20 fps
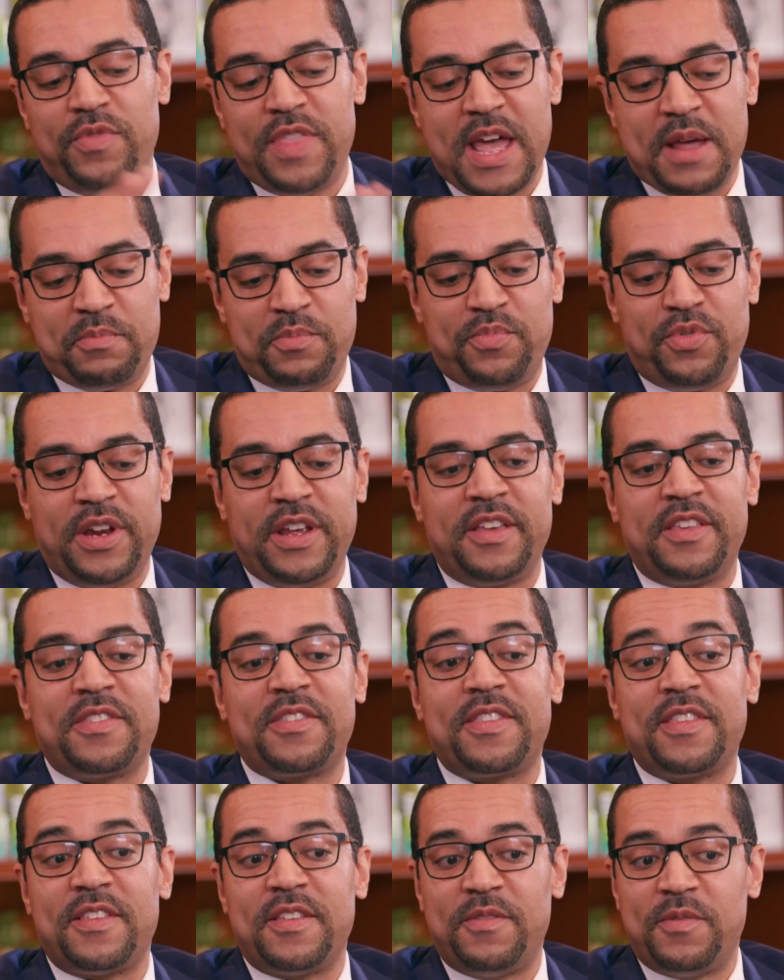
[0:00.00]
That
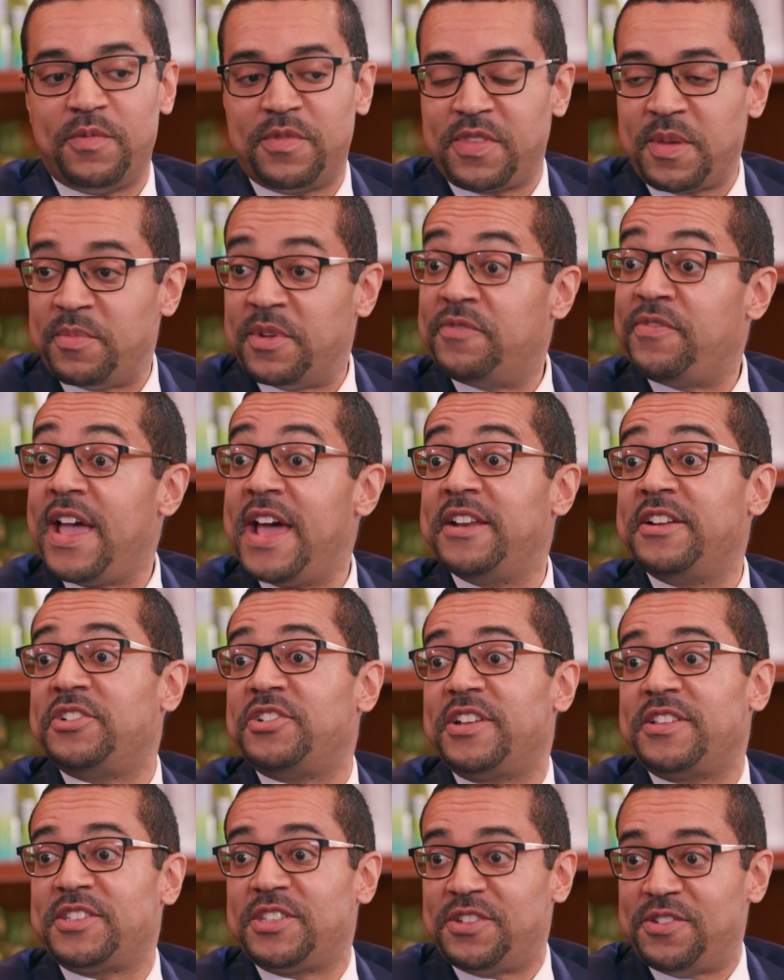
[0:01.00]
brings some
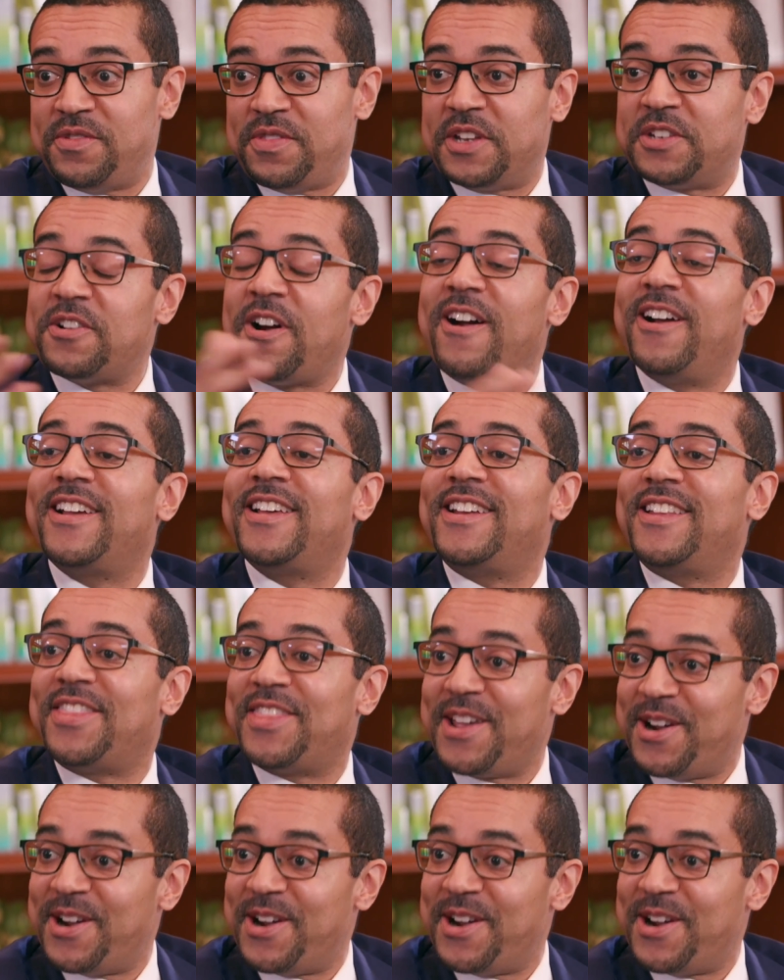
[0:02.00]
advantages to the targeted